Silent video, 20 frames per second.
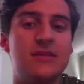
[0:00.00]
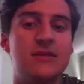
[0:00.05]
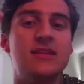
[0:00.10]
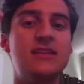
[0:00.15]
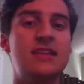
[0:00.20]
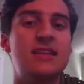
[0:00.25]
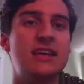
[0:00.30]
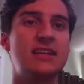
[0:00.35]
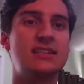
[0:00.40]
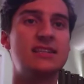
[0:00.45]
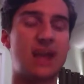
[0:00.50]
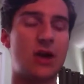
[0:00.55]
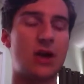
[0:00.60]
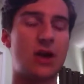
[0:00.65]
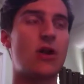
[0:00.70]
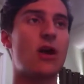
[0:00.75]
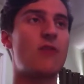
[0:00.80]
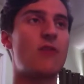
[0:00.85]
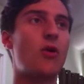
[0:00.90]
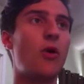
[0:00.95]
the
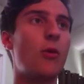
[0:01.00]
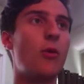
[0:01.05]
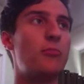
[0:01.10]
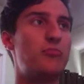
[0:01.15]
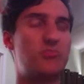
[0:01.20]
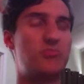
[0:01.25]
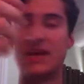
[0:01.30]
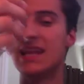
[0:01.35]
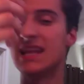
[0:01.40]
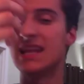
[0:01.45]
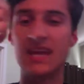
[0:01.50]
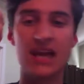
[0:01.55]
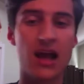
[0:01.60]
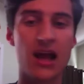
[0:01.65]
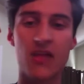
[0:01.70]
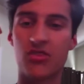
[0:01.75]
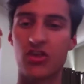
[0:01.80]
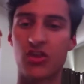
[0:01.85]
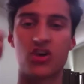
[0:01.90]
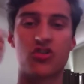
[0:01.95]
Daredevil
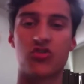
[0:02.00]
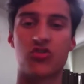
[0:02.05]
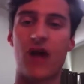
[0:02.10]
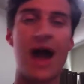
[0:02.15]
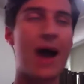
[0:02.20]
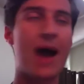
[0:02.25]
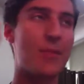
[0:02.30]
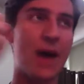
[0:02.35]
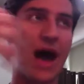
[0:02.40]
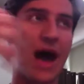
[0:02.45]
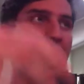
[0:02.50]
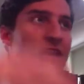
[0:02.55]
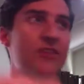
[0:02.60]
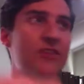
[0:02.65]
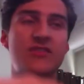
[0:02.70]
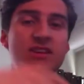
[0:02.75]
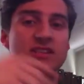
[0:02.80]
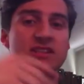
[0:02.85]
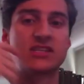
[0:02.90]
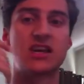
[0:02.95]
beating the crap out of
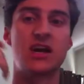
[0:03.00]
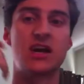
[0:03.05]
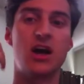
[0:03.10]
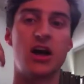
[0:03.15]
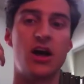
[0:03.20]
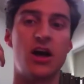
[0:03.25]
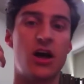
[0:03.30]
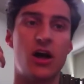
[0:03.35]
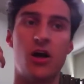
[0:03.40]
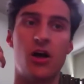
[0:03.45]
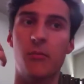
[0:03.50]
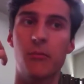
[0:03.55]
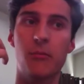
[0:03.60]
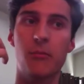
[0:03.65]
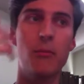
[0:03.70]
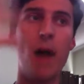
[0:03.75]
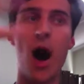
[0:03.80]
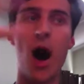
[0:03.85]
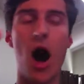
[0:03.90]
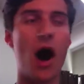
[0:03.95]
this
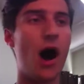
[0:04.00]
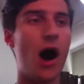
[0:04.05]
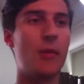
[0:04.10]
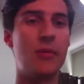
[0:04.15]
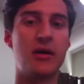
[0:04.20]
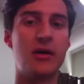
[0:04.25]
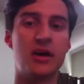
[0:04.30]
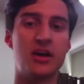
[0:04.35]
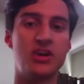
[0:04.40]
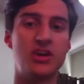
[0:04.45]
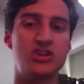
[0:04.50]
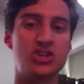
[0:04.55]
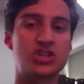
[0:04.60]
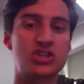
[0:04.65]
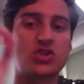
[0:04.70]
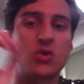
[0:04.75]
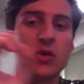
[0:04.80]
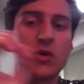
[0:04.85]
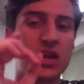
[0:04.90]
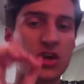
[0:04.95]
mob just
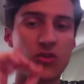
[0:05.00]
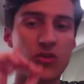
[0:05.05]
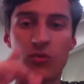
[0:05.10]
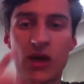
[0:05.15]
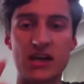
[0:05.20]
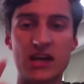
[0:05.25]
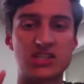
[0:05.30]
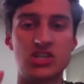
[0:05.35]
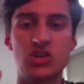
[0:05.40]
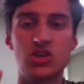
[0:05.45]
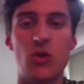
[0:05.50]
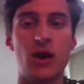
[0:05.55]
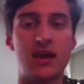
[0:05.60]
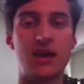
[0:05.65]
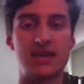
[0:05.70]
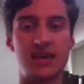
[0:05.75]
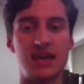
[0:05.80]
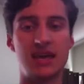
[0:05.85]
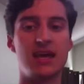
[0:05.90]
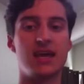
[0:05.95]
so he can rescue a
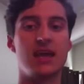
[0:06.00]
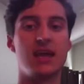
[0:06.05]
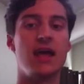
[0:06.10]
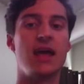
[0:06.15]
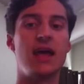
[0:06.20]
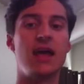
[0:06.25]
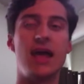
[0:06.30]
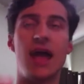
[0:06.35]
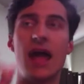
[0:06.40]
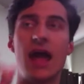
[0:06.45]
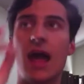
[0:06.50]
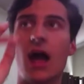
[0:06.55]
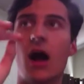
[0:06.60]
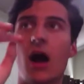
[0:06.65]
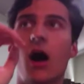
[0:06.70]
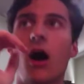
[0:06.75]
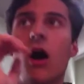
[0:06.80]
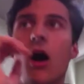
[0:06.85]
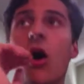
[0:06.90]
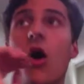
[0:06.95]
kid.
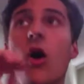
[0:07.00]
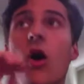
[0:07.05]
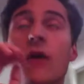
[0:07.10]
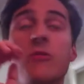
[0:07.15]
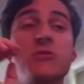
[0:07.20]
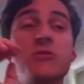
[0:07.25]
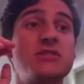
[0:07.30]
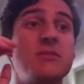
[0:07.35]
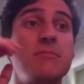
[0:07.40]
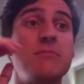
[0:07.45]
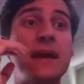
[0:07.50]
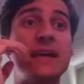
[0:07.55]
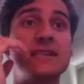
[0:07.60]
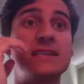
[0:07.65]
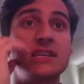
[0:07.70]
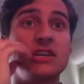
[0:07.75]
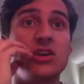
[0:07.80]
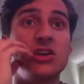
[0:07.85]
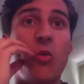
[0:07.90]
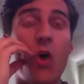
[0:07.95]
Oh, it was
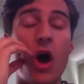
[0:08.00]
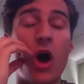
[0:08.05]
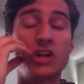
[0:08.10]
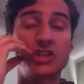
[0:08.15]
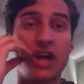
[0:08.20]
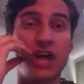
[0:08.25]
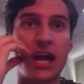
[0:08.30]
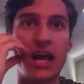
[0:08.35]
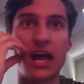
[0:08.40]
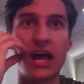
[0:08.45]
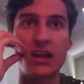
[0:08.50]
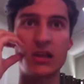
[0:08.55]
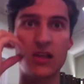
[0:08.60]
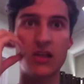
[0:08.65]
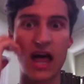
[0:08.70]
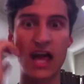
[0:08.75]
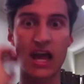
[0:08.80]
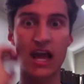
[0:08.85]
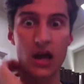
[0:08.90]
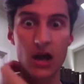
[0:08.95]
amazing to watch. I had to
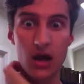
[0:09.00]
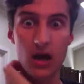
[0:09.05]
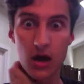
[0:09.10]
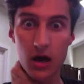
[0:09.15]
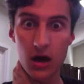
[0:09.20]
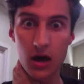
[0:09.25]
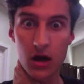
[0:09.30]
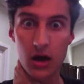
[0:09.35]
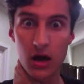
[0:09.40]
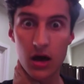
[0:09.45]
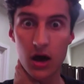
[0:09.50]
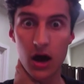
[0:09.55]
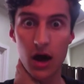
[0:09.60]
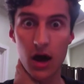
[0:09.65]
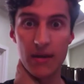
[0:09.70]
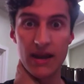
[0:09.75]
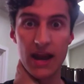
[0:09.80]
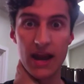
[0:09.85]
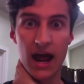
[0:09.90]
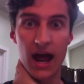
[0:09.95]

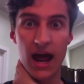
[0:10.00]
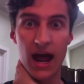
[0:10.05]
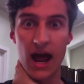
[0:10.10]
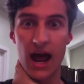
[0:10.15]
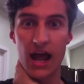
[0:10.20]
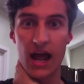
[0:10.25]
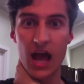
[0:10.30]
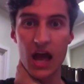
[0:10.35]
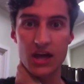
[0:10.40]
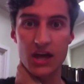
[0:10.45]
I